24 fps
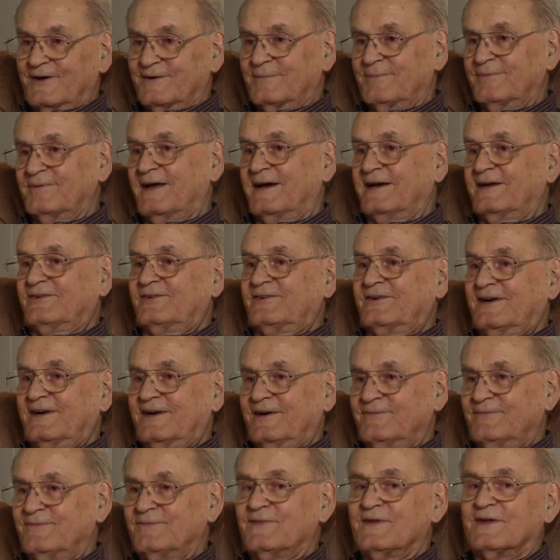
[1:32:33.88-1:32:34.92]
of the place
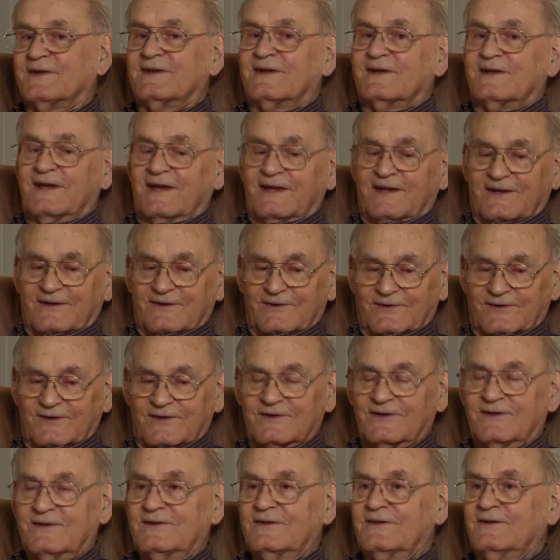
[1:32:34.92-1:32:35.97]
there. And
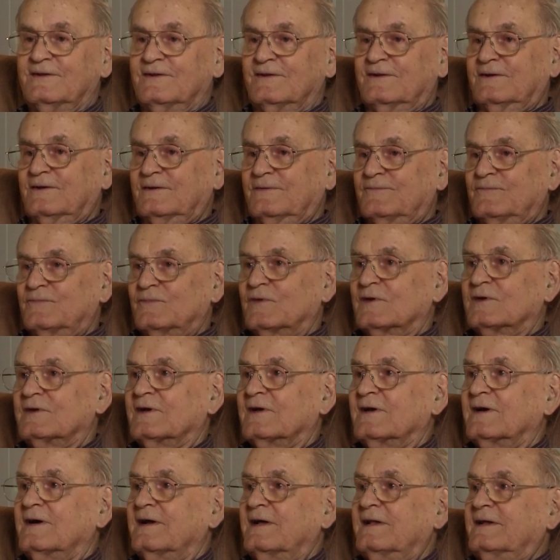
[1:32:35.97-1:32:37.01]
I
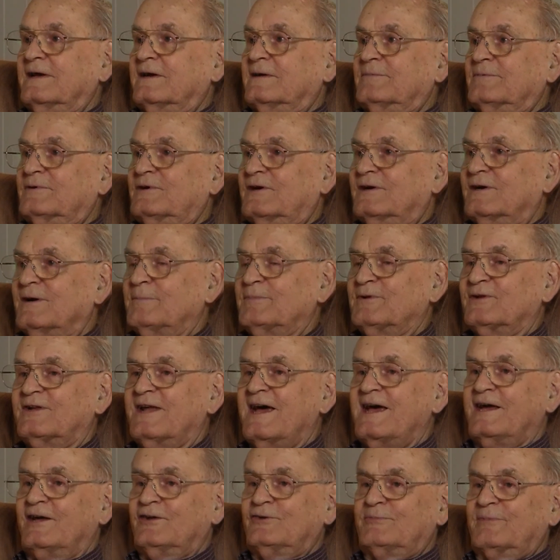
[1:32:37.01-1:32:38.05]
think a couple of
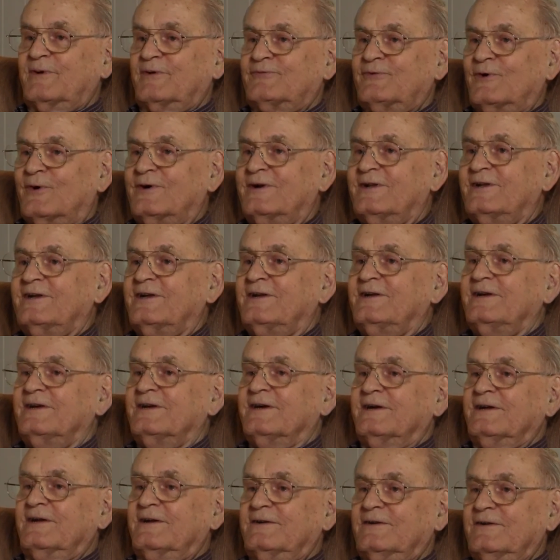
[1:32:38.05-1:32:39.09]
days before they
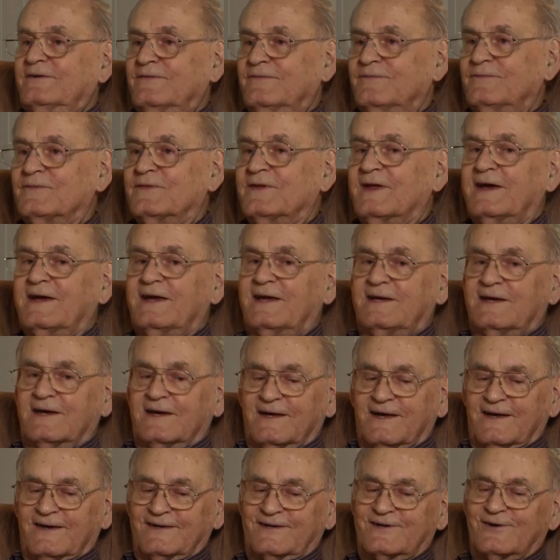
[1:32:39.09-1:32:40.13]

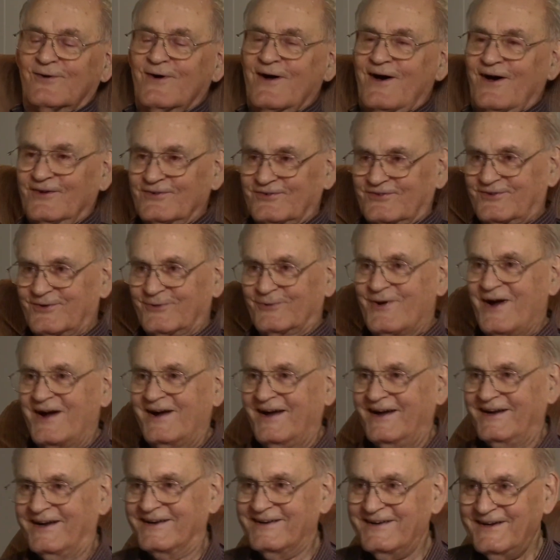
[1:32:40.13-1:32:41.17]
crossed the
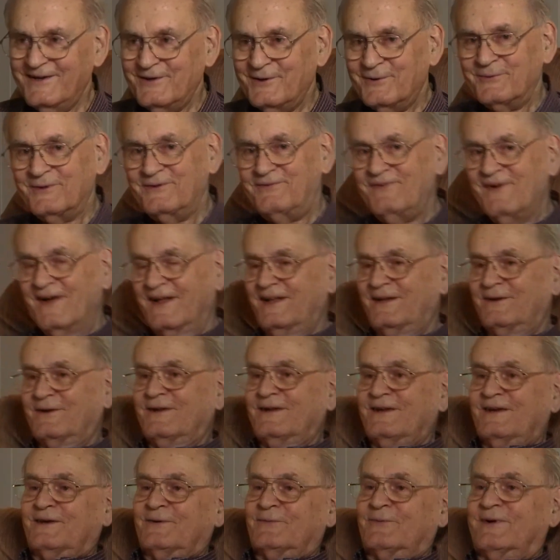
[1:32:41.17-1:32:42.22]
Rhine, we
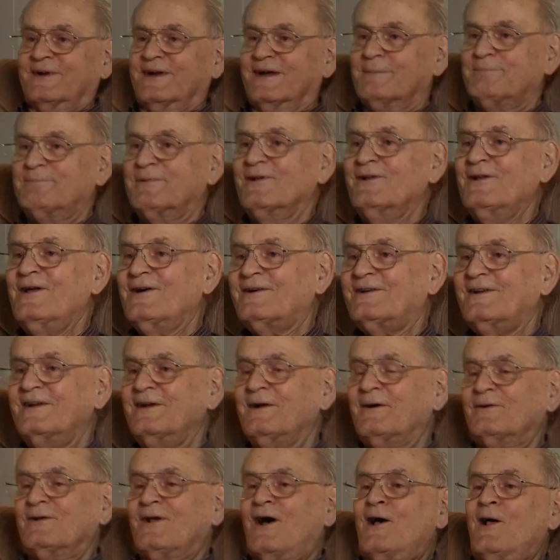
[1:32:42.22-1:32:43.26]
went up and looked, and
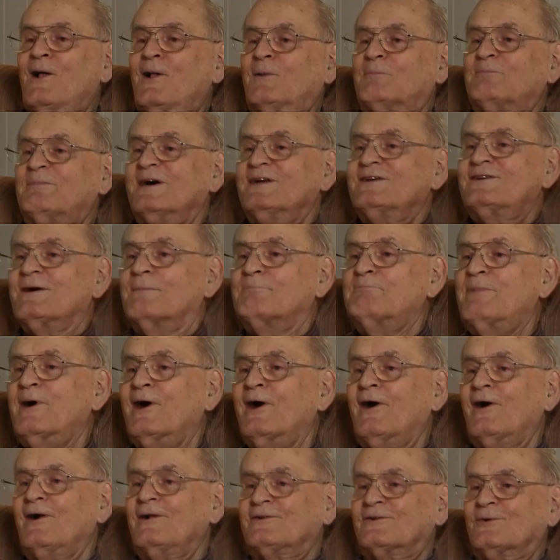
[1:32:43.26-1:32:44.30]
there was a whole bunch of
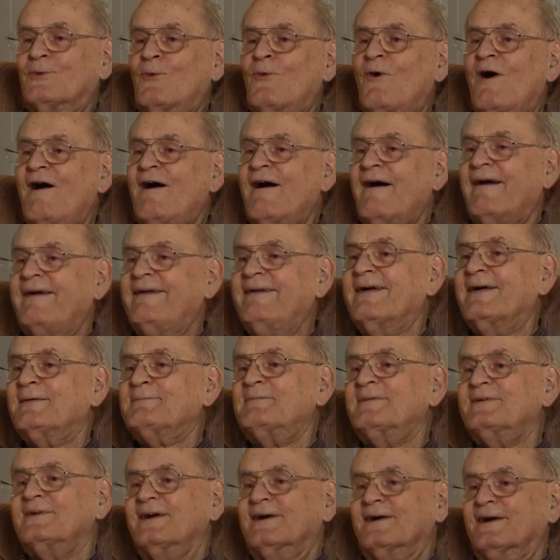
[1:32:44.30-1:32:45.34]
barrels of wine
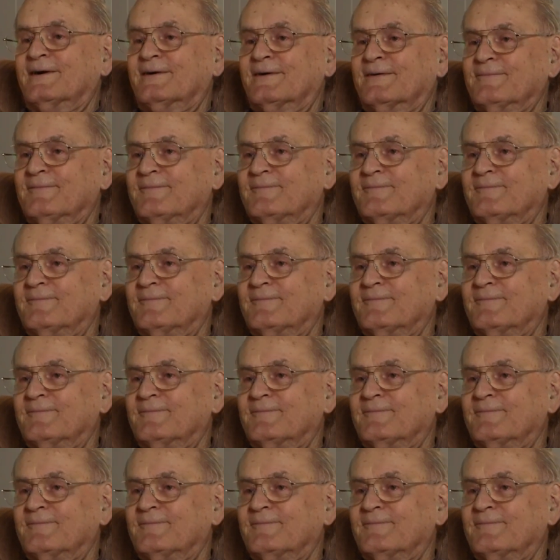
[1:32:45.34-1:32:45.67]
up there.